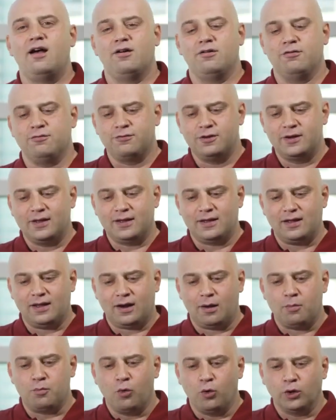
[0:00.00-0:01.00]
when you
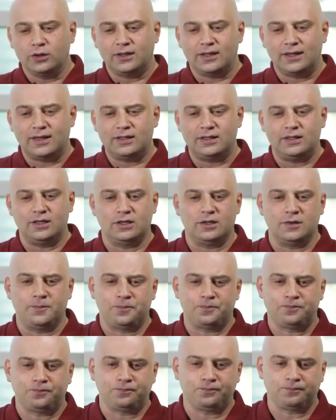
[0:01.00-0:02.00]
work with many
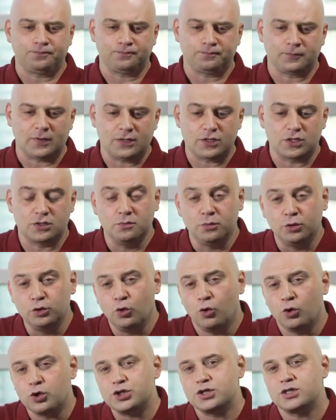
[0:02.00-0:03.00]
projects that involve
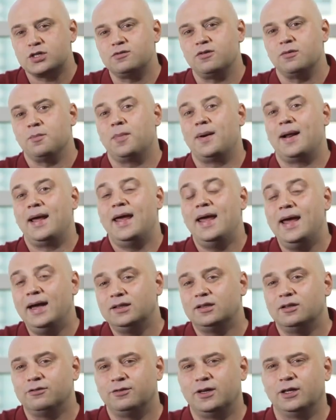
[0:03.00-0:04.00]
only one means
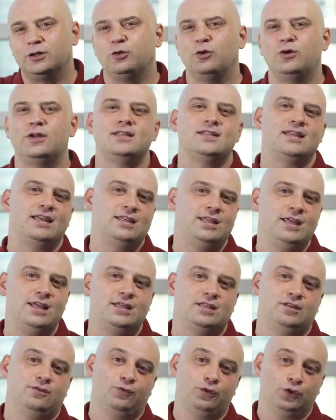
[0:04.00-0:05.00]
of payment,
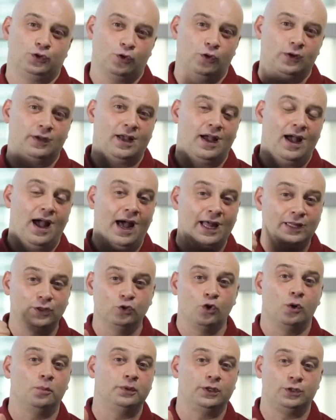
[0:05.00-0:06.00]
these risks
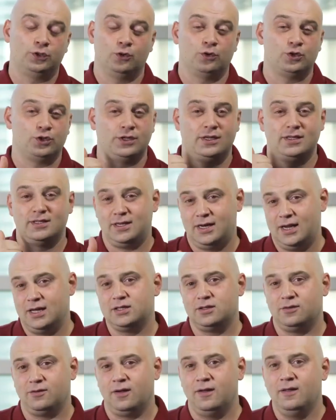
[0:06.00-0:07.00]
are average.
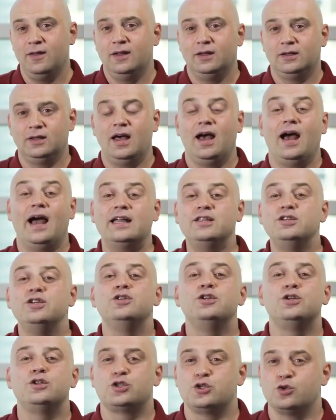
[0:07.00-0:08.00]
The
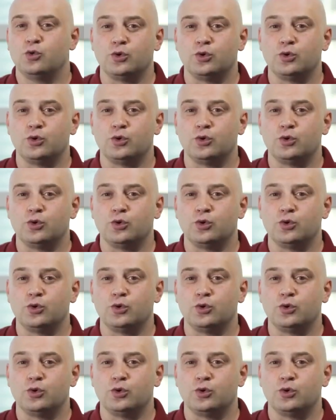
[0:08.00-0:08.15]
banks know